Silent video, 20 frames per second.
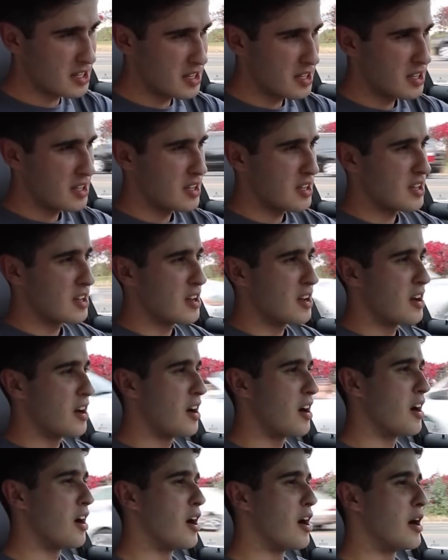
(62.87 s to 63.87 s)

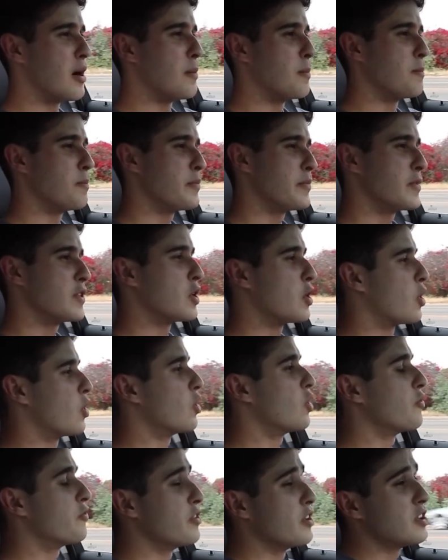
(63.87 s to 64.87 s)
The
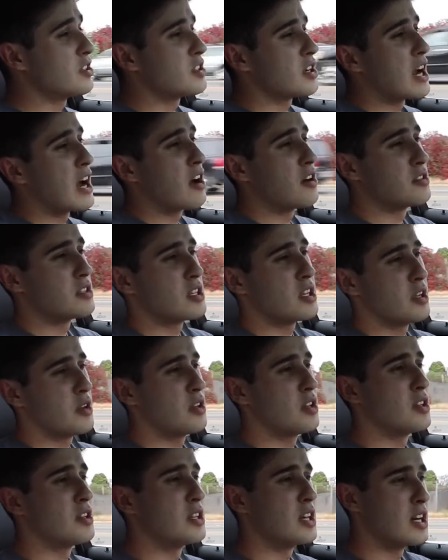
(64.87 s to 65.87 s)
oil filter
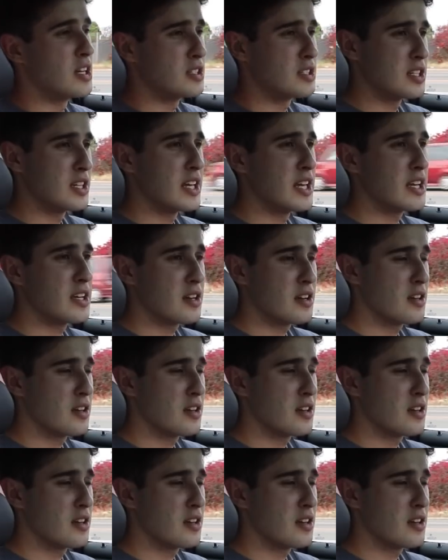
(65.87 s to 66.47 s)
housing does leak.